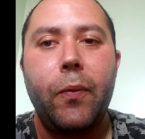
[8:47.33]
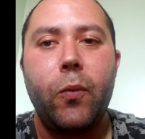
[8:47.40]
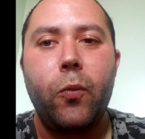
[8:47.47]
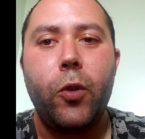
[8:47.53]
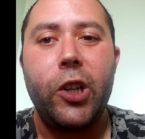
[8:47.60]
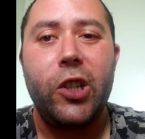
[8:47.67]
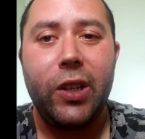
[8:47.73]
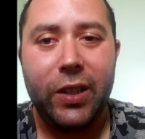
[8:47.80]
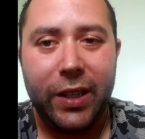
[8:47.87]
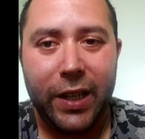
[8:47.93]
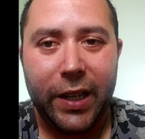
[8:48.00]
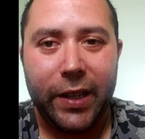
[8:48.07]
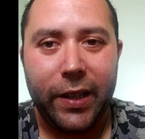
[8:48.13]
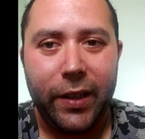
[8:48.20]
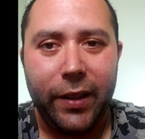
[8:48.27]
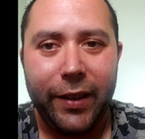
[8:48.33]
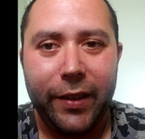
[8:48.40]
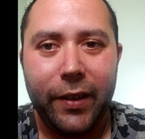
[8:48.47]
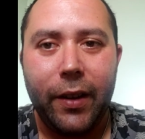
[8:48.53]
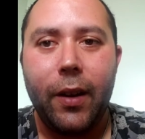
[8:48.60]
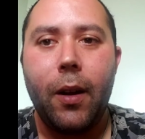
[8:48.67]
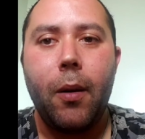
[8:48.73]
which it didn't,
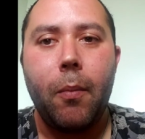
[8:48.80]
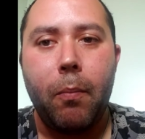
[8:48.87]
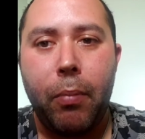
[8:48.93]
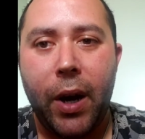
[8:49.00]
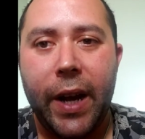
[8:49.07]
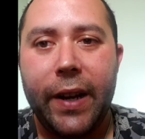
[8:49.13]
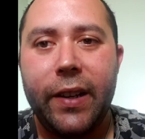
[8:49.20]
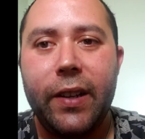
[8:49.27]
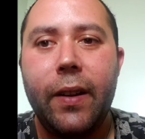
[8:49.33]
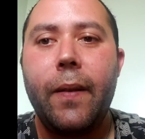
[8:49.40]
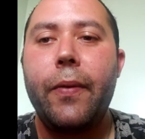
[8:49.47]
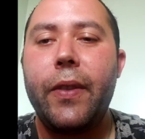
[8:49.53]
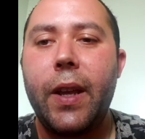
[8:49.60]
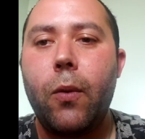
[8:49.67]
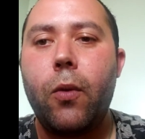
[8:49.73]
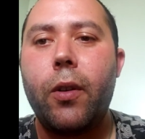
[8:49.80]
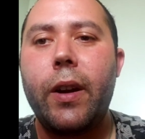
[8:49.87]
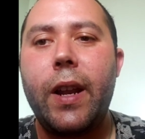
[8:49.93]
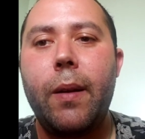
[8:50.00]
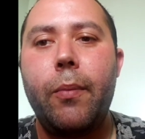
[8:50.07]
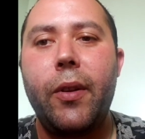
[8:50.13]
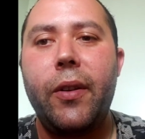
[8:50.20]
but they were
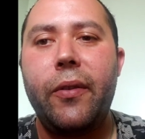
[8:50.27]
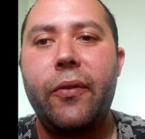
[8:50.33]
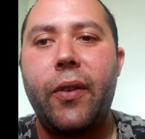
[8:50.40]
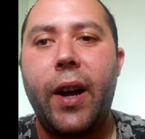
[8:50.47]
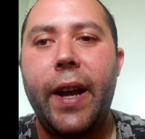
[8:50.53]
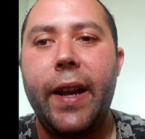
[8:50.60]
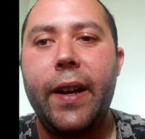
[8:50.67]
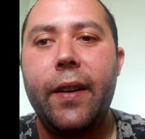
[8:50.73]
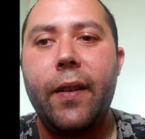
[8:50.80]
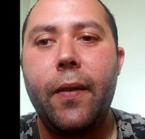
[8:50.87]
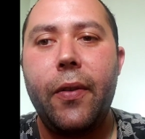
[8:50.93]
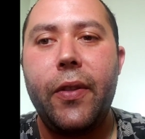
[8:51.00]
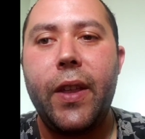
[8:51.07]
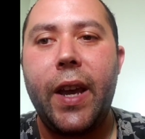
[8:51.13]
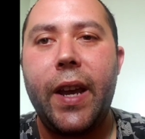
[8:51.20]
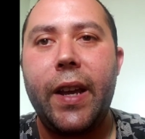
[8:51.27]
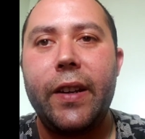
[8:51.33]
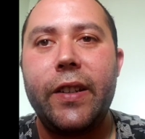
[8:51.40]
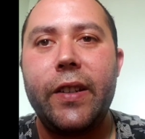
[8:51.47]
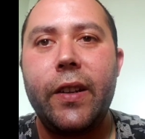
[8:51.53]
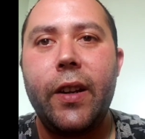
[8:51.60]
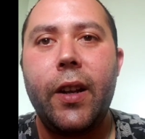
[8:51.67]
able to find
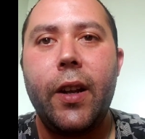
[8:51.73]
that